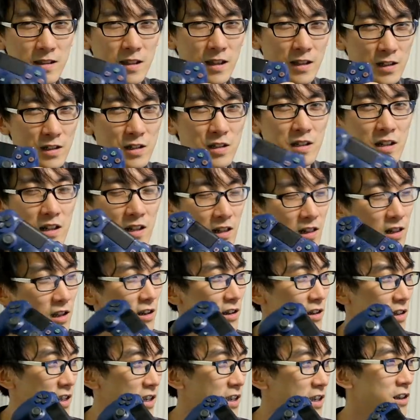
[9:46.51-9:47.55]
It's
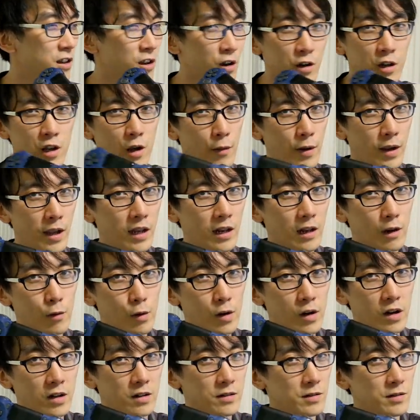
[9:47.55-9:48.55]
clearly not going anywhere